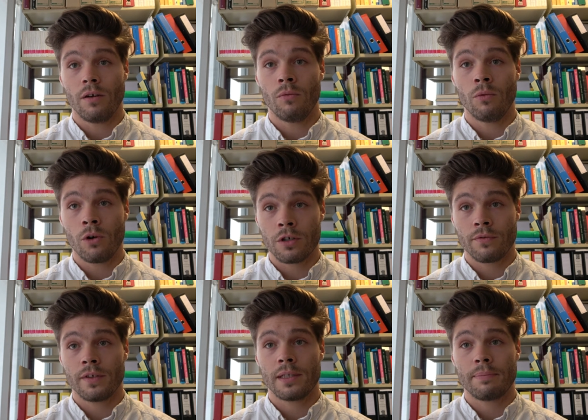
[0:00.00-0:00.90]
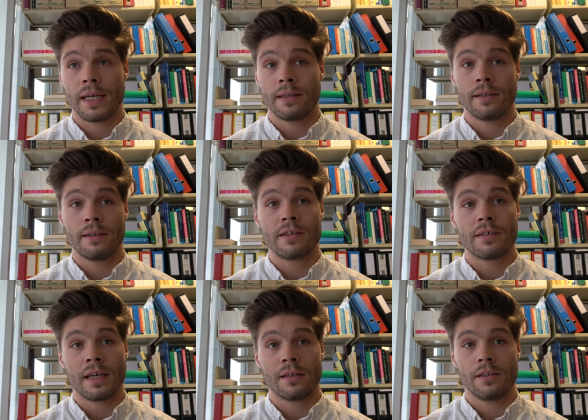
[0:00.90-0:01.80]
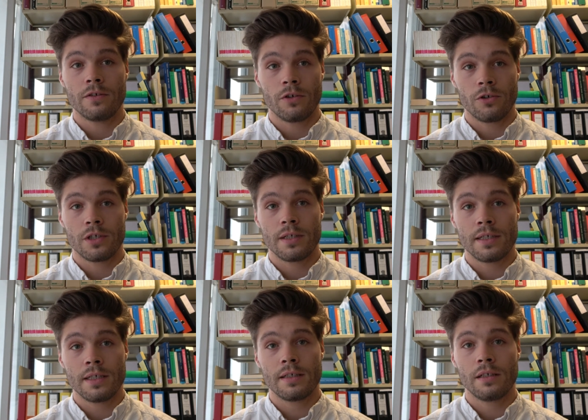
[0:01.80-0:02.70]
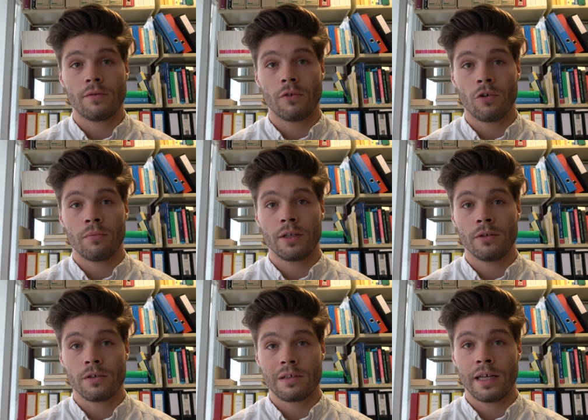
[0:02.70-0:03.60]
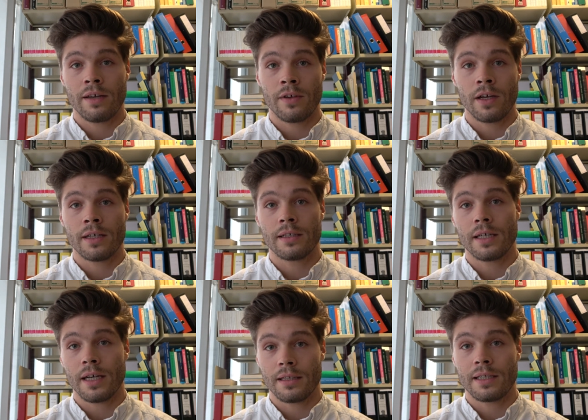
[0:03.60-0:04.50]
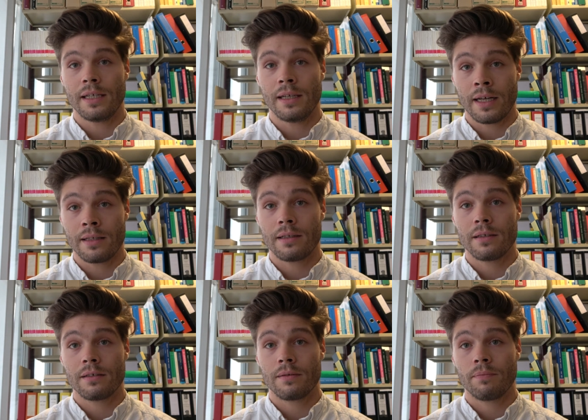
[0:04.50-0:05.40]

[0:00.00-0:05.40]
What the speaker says: wars of independence and insurgencies in the former Yugoslavia in the 1990s.